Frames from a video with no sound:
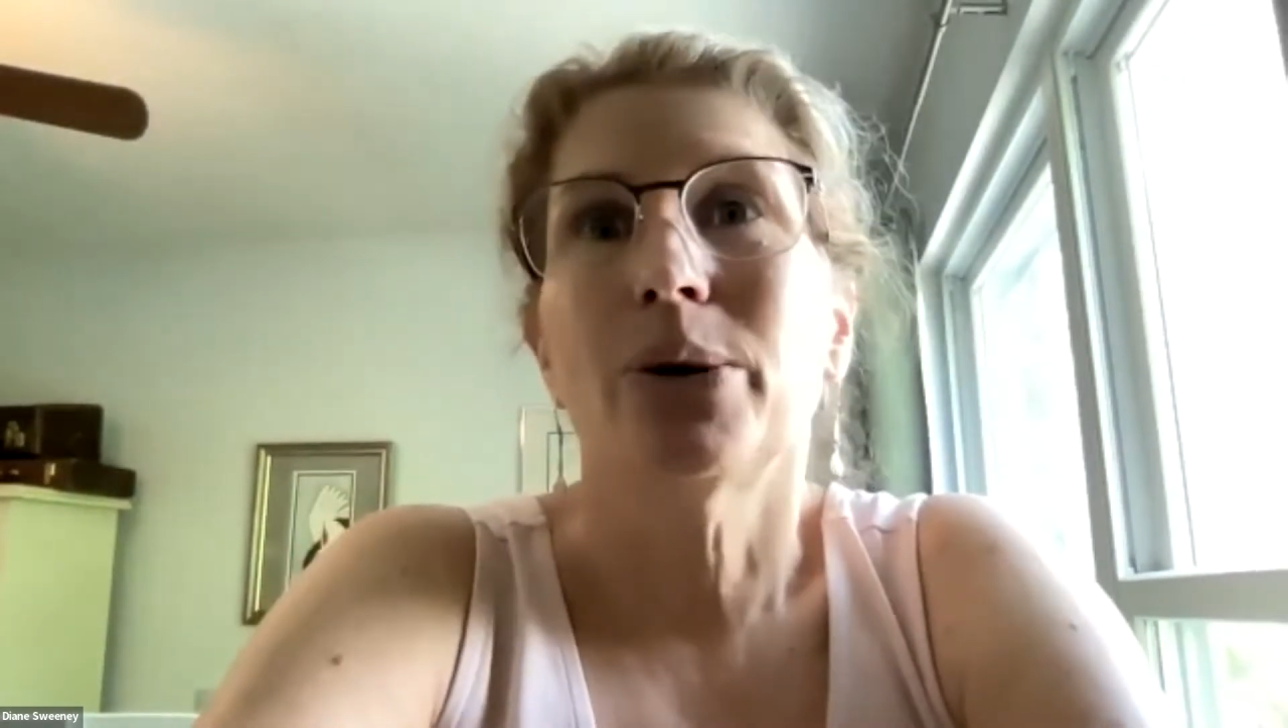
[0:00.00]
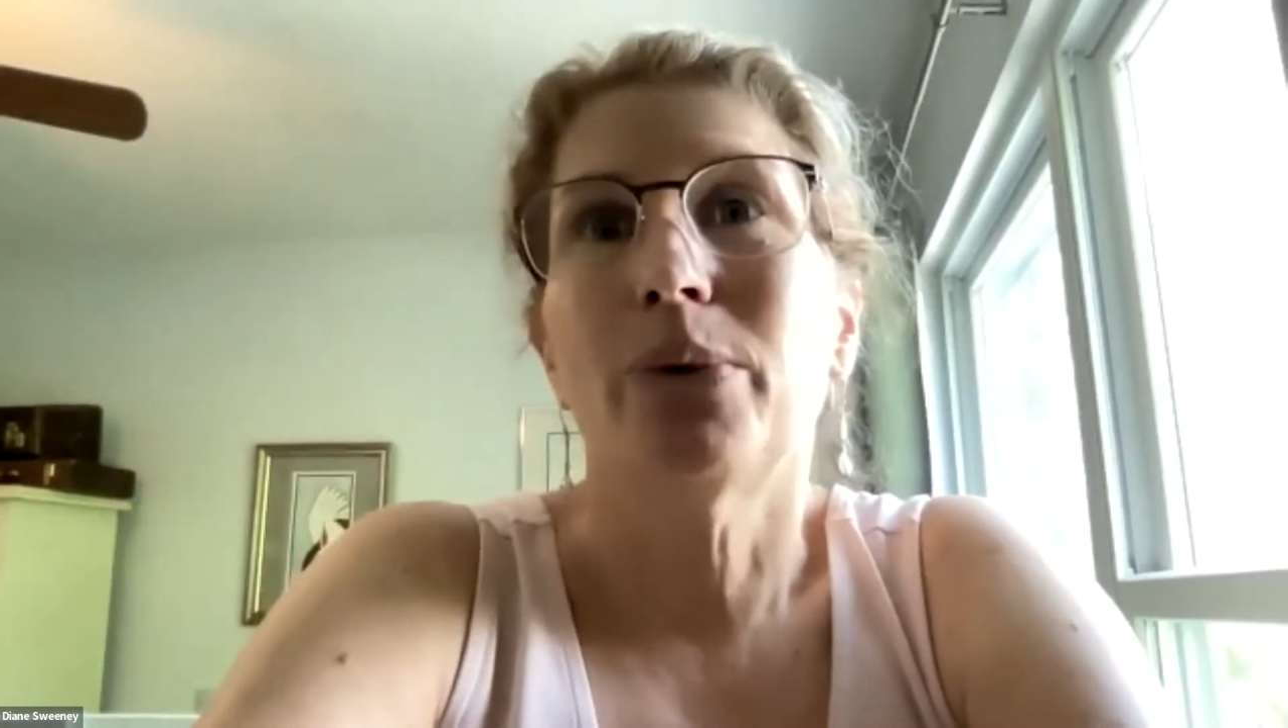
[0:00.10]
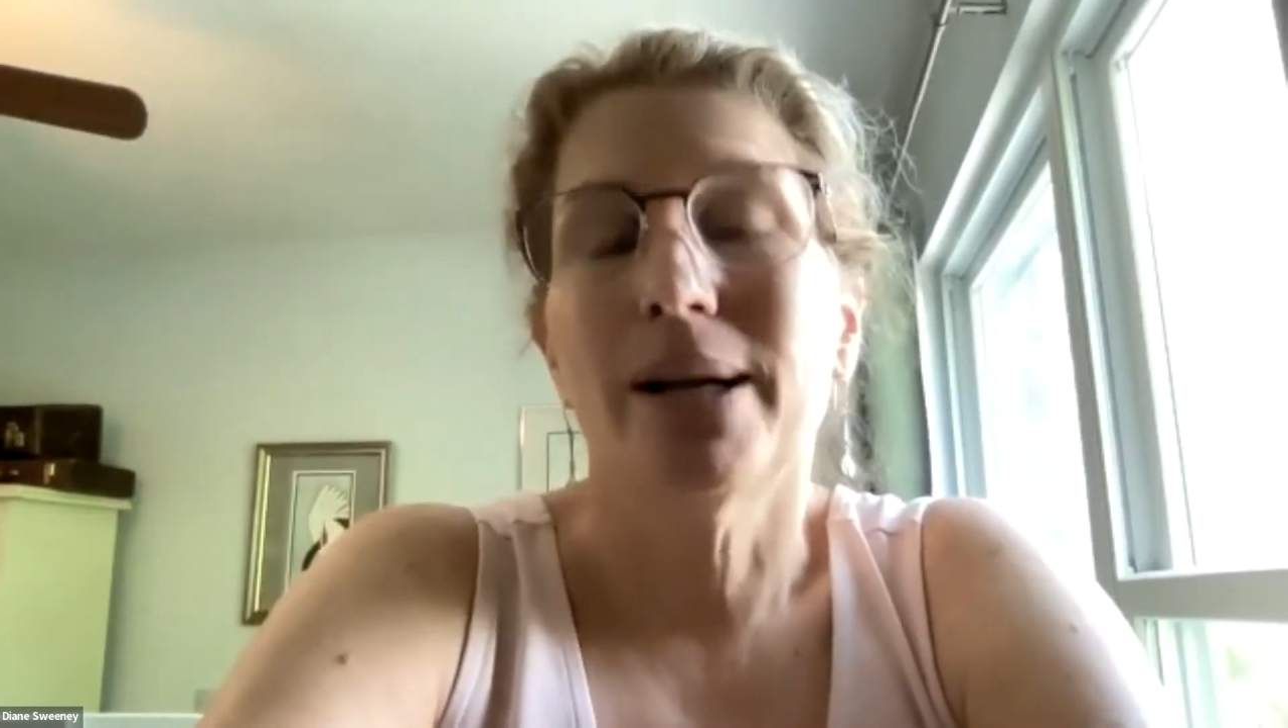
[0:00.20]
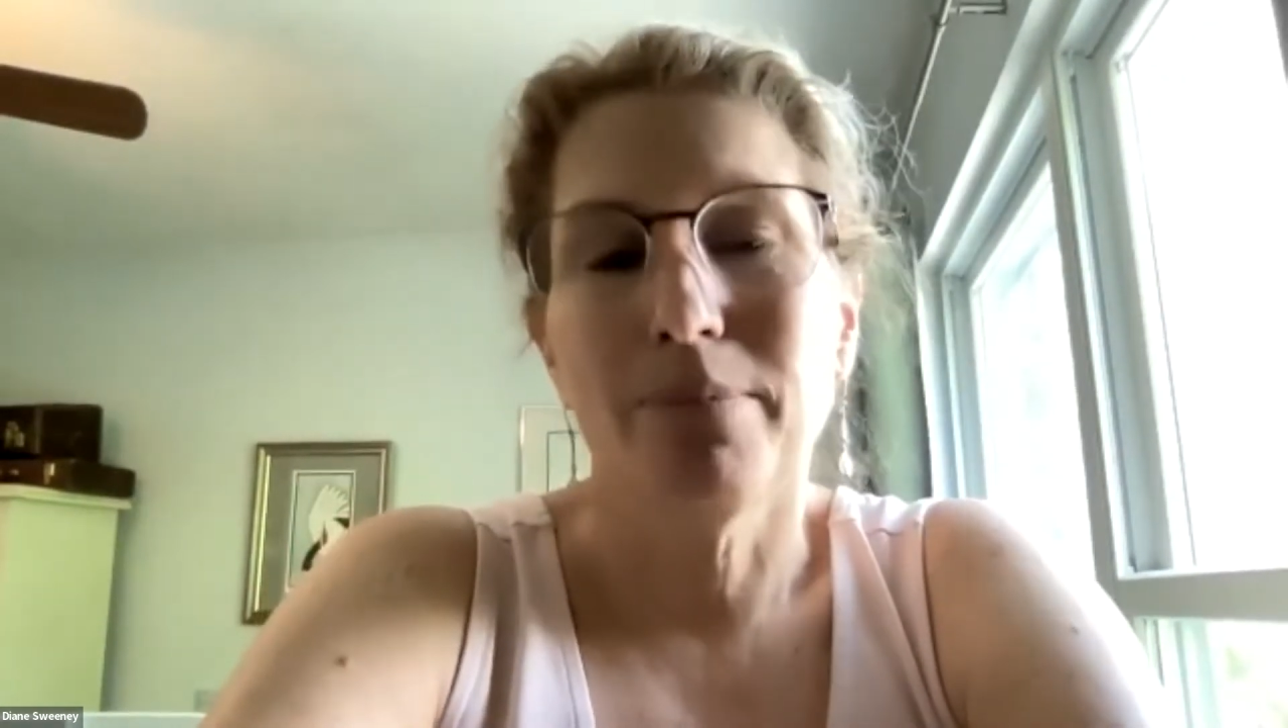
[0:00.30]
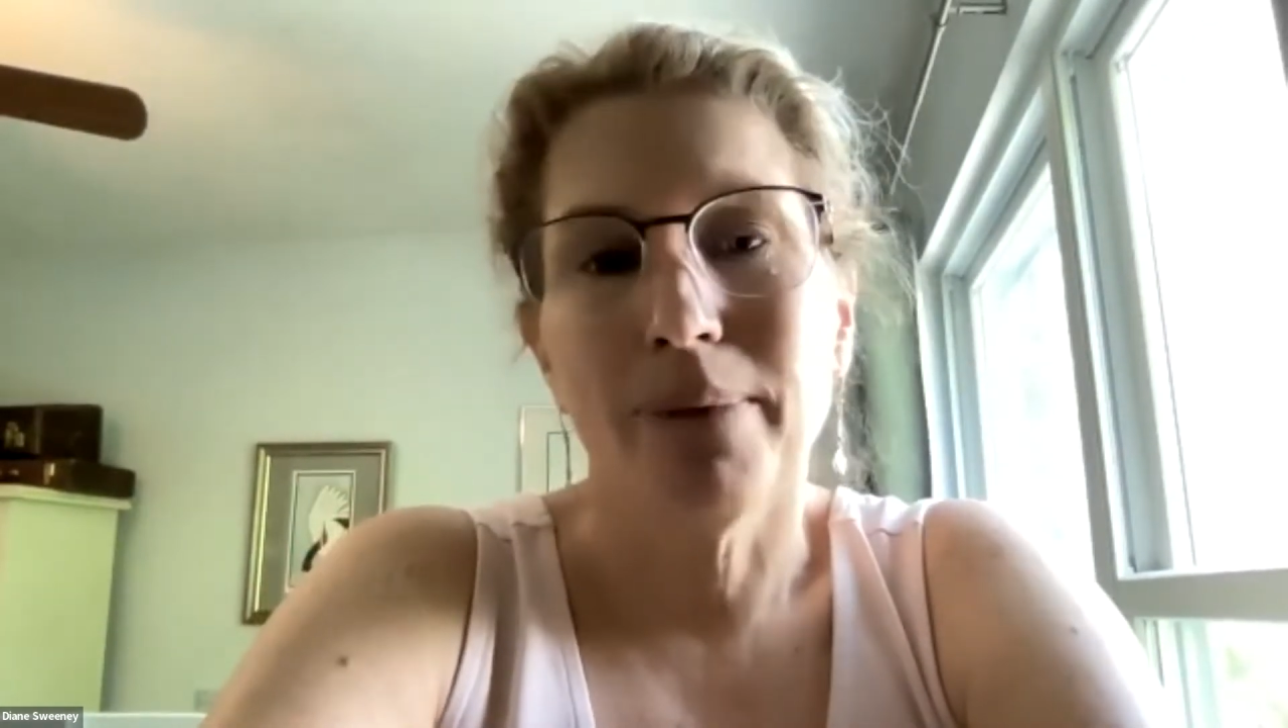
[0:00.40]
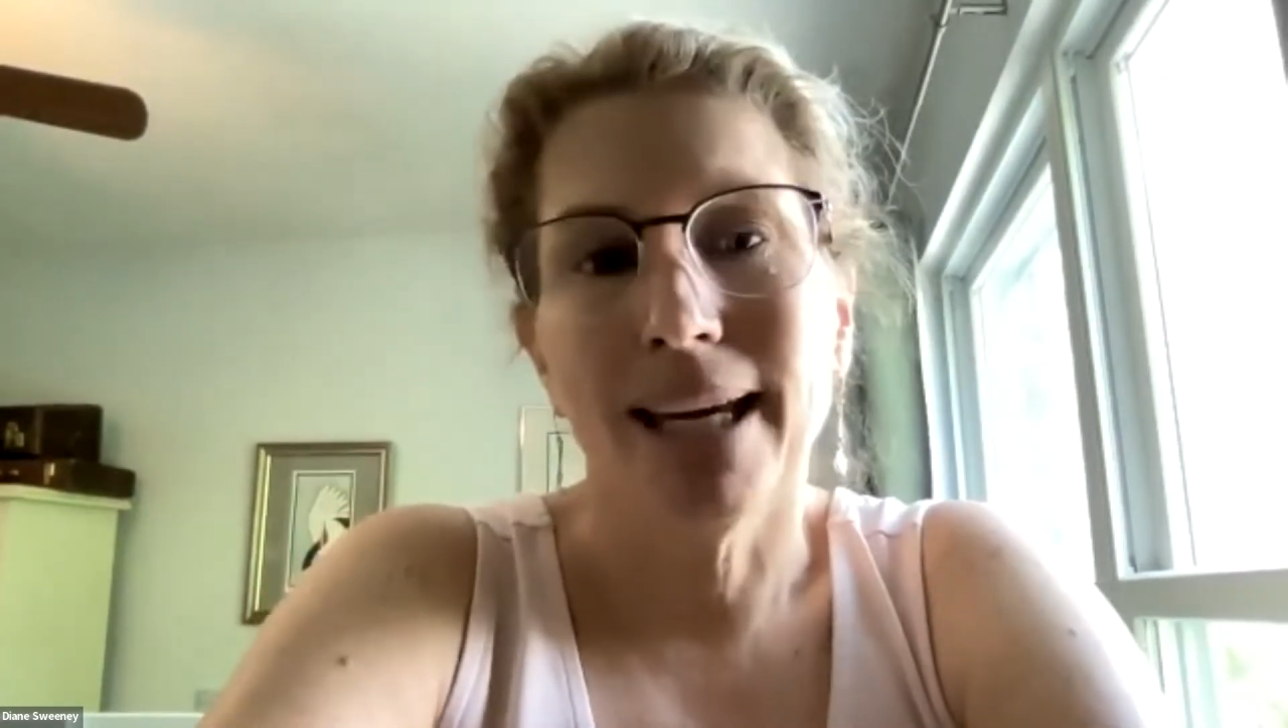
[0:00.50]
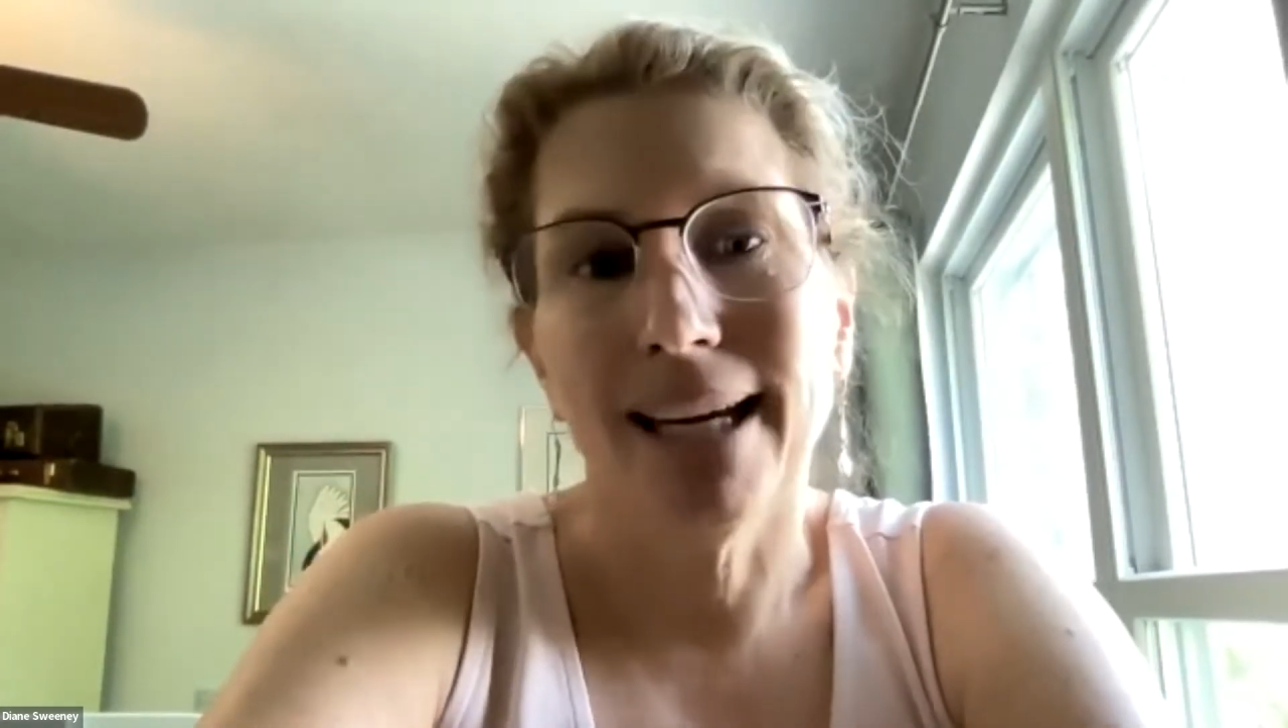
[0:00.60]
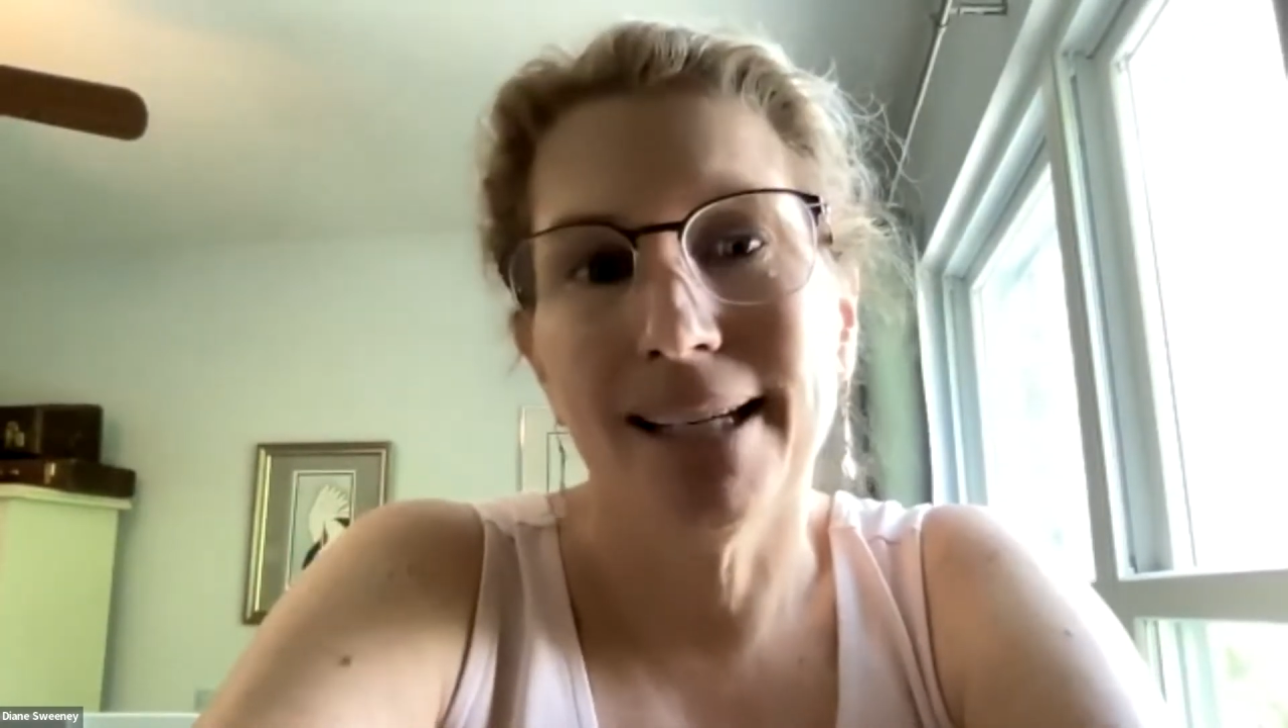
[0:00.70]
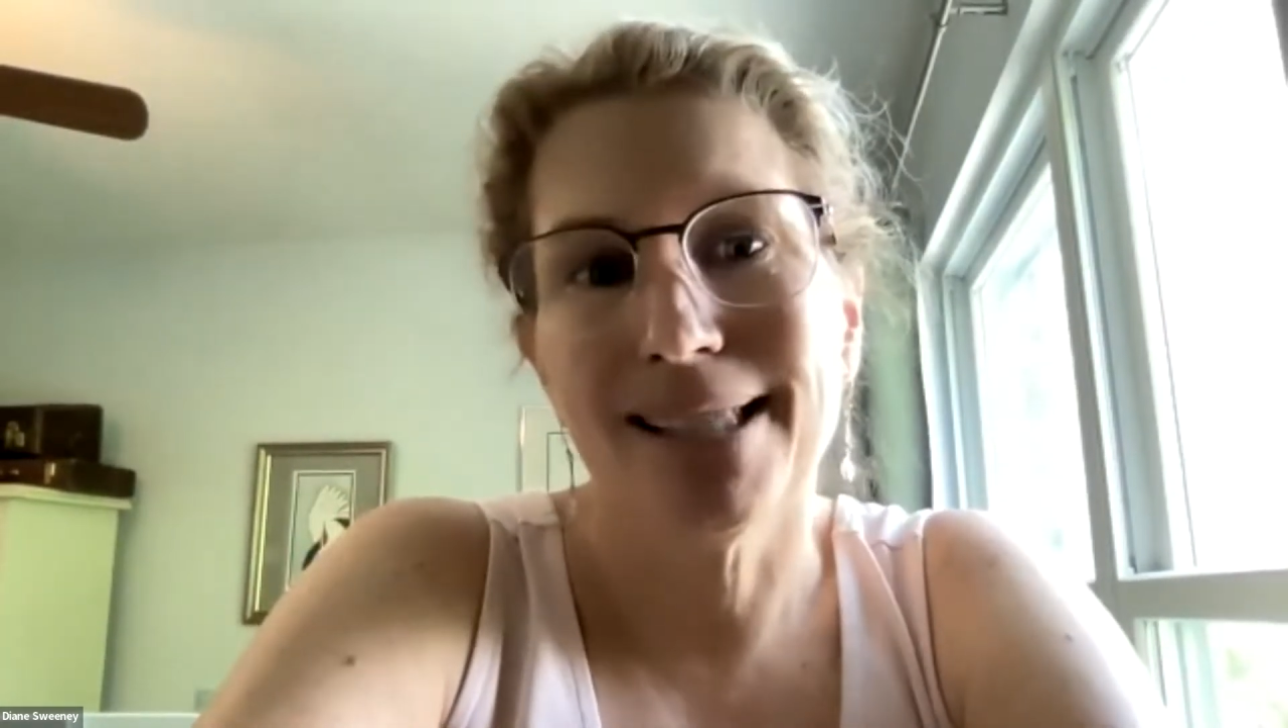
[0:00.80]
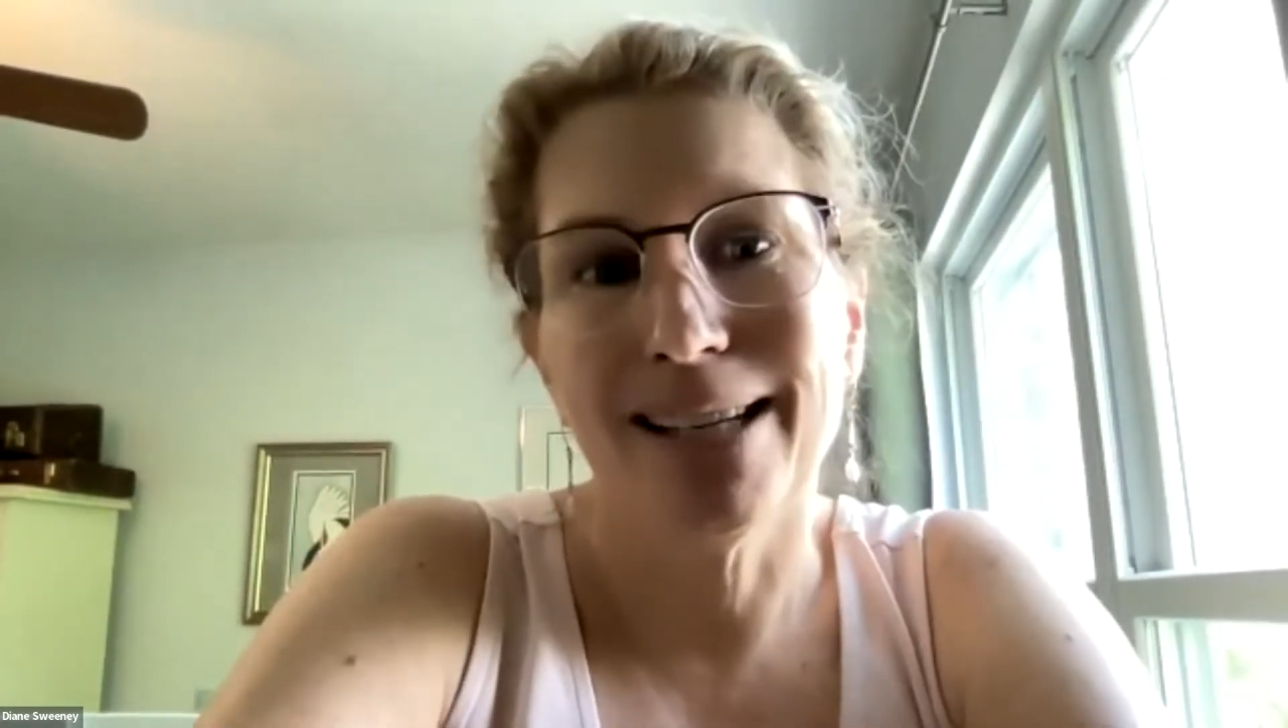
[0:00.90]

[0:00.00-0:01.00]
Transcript: one piece